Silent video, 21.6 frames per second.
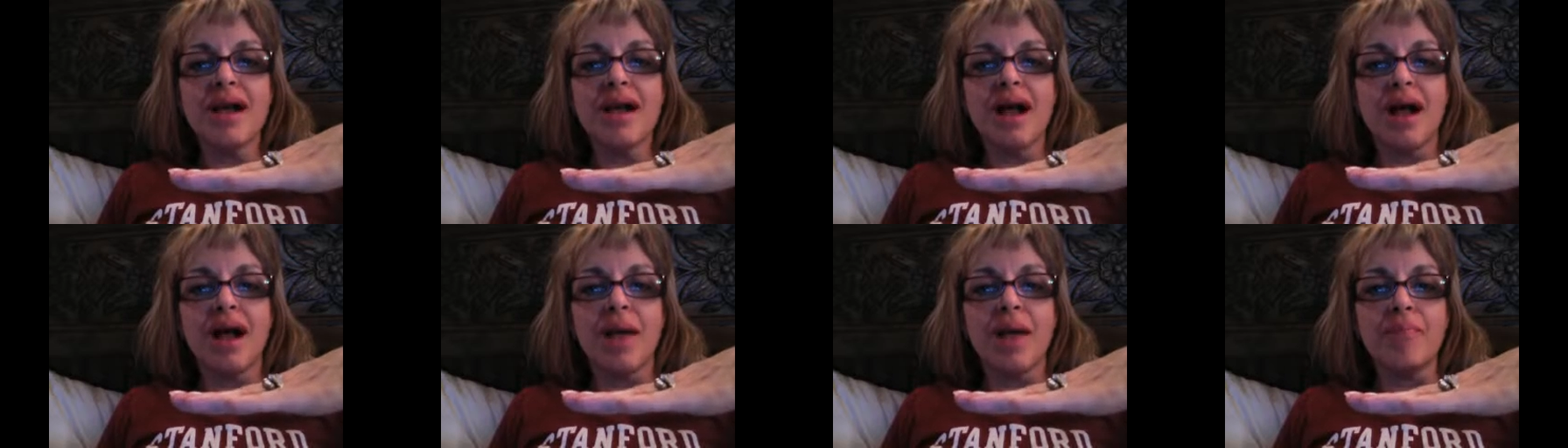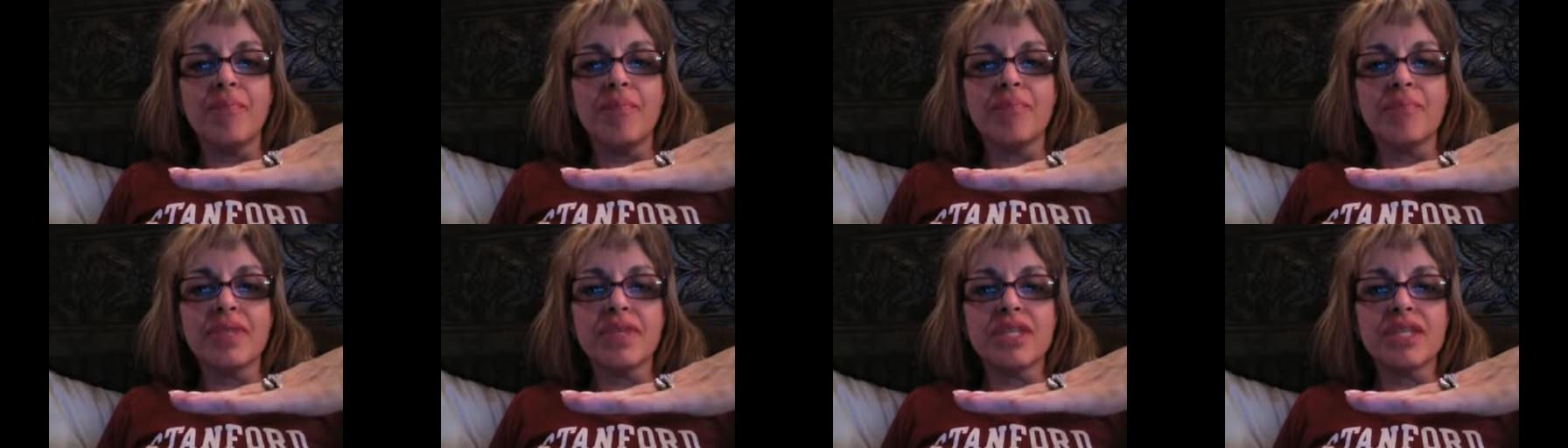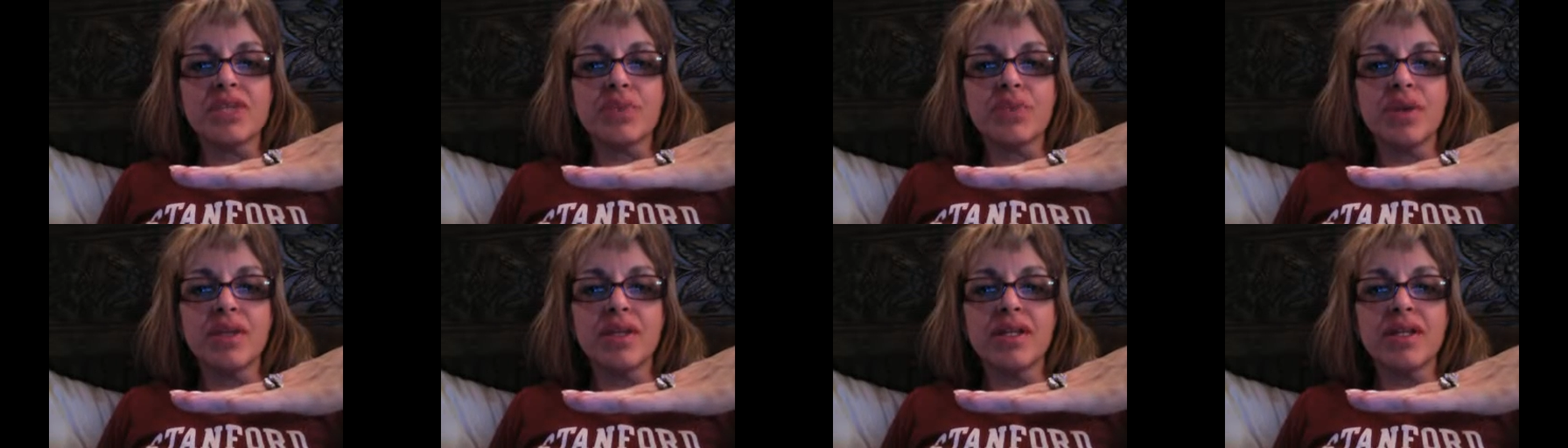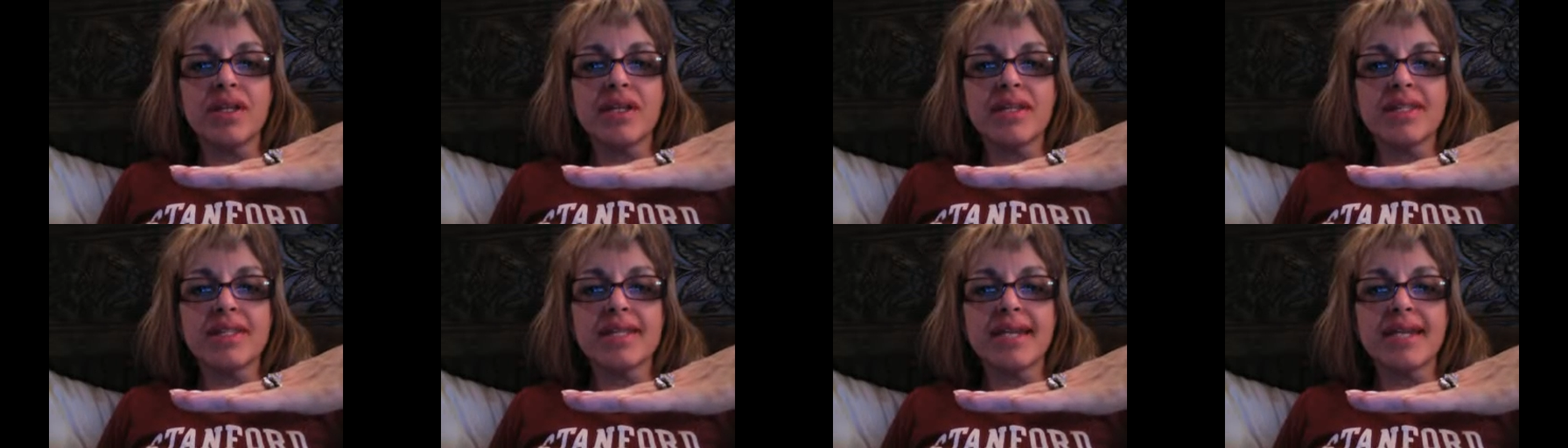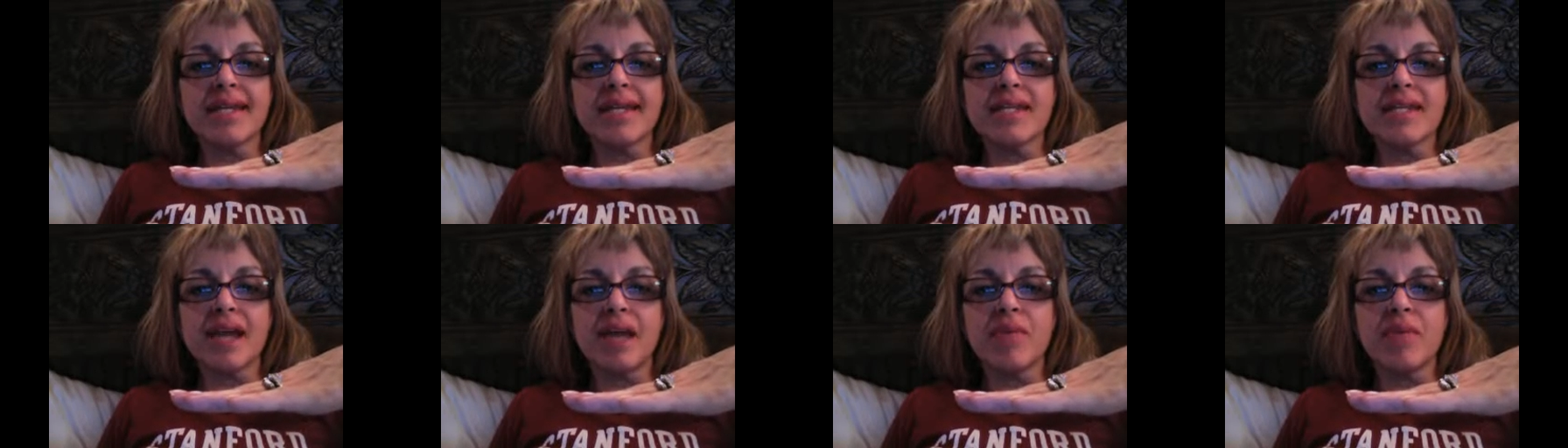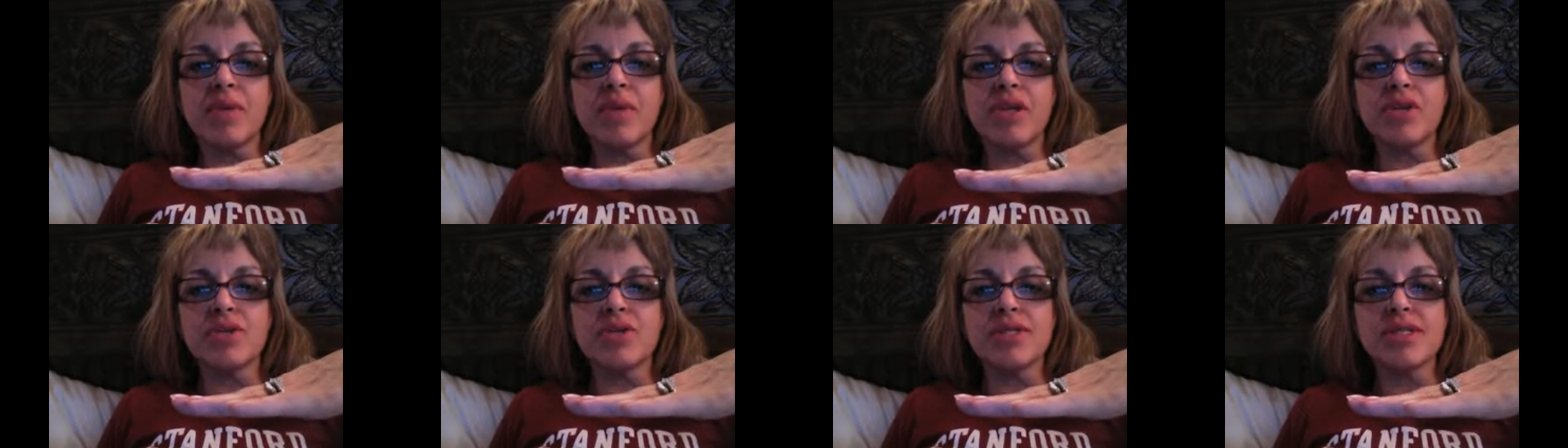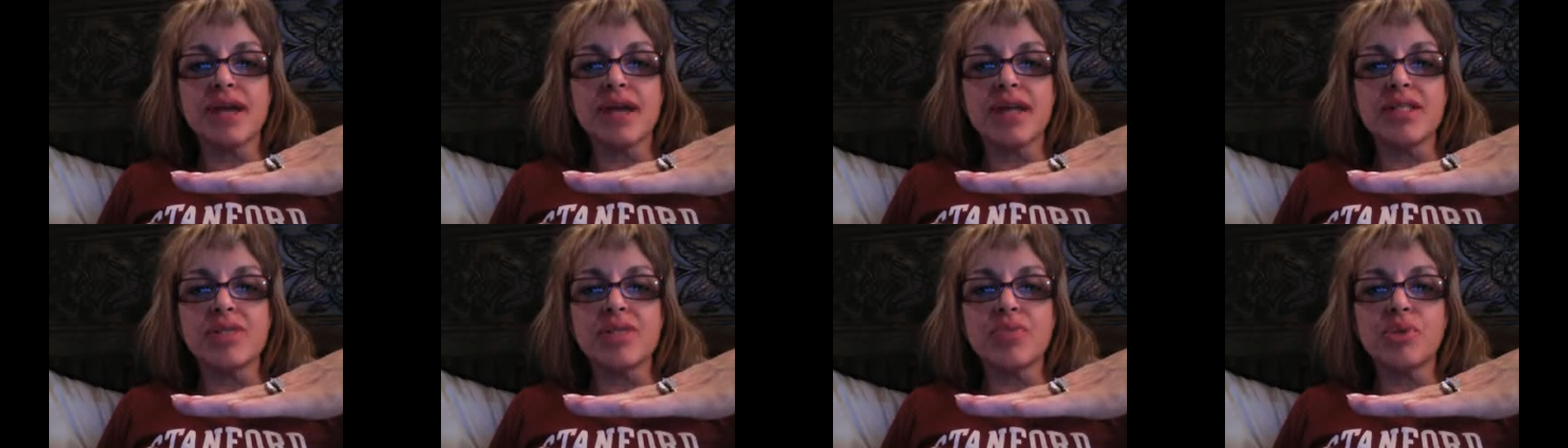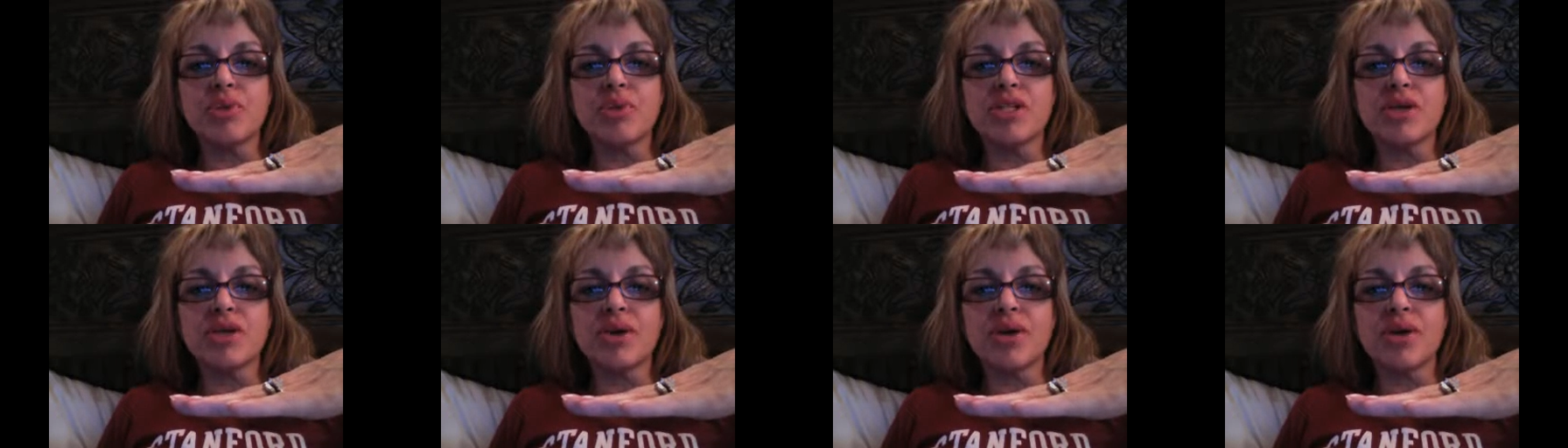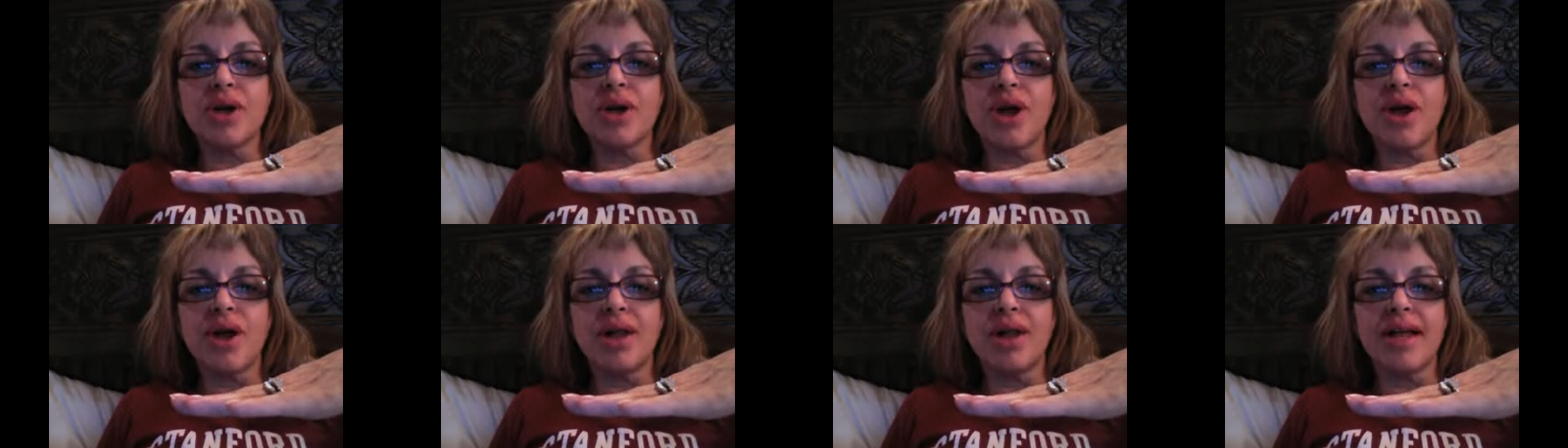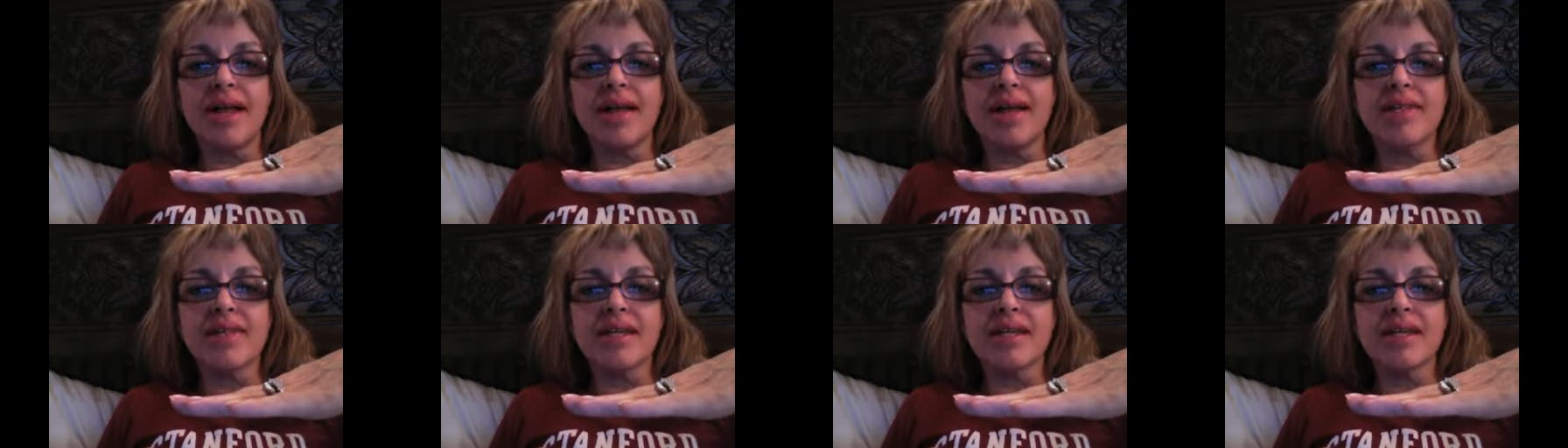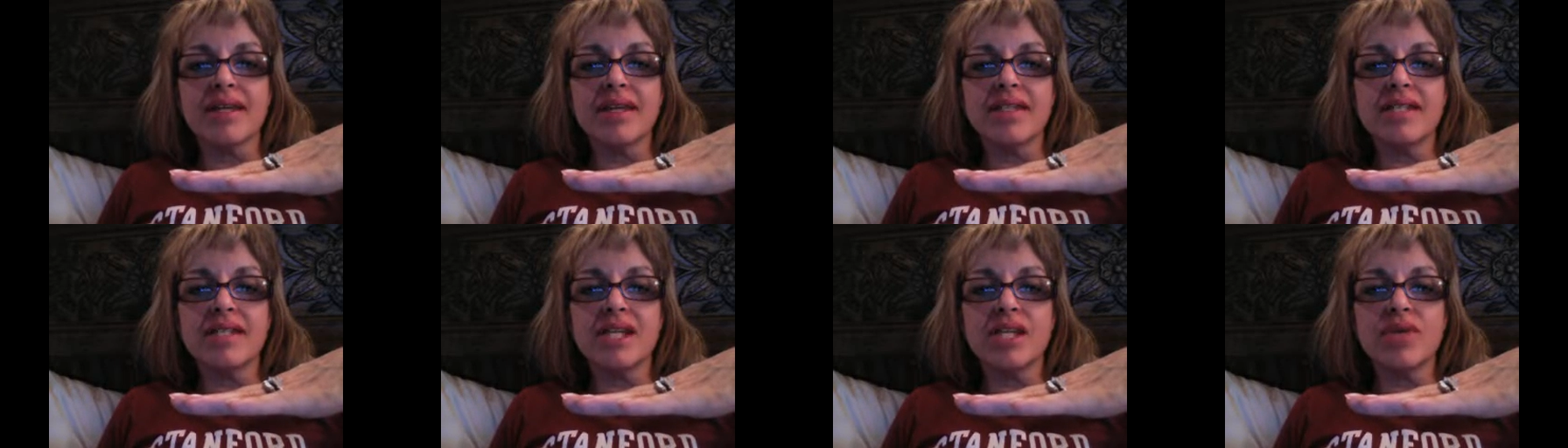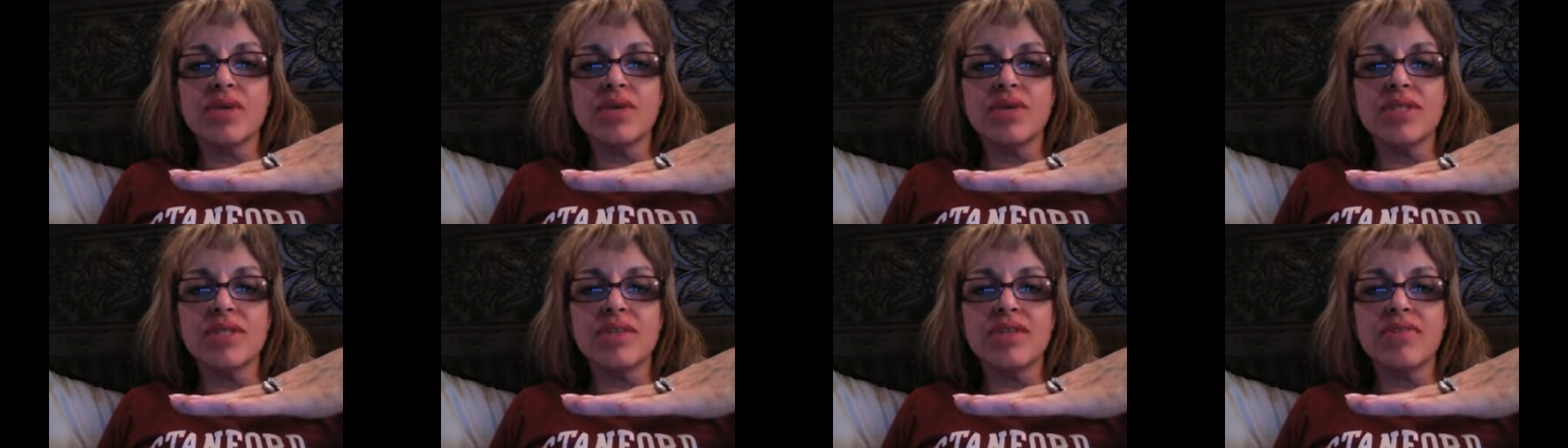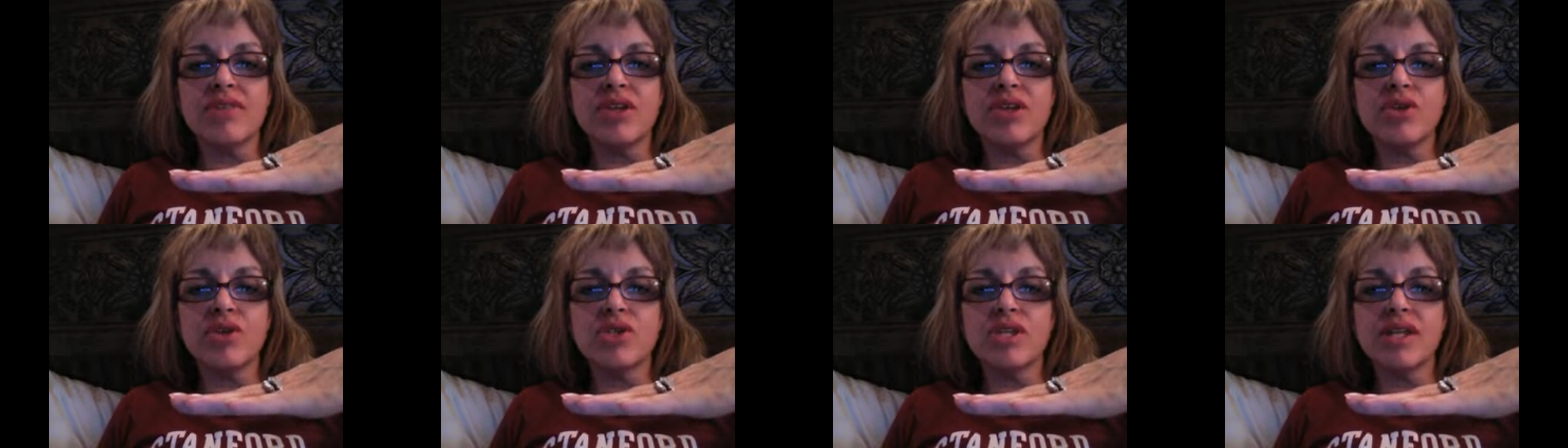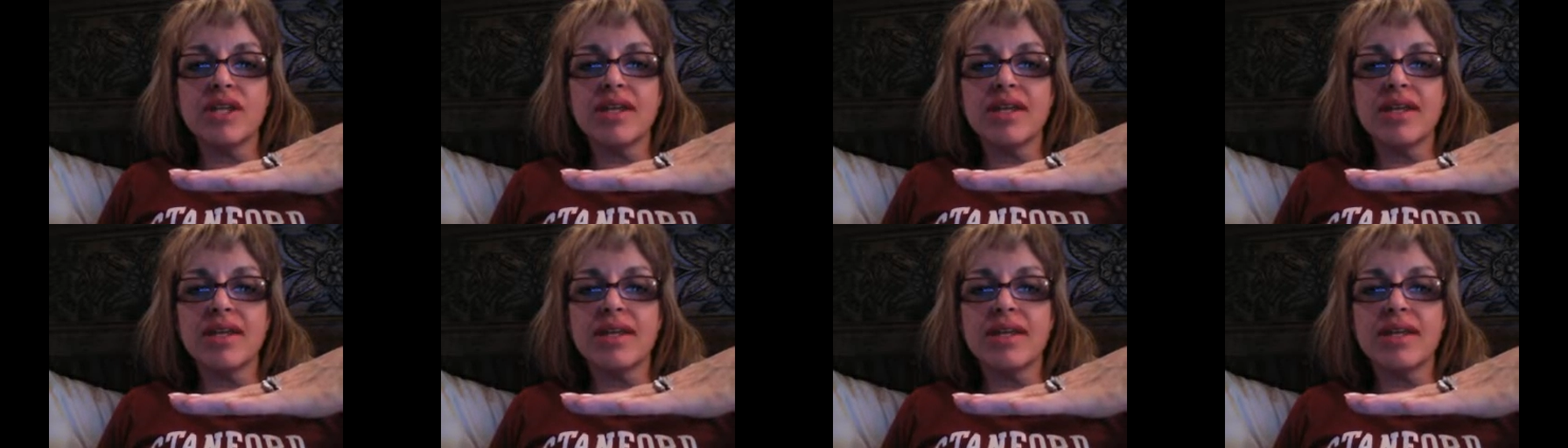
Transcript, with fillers: Um, this one, the second time, we used isoproterenol as a continuous infusion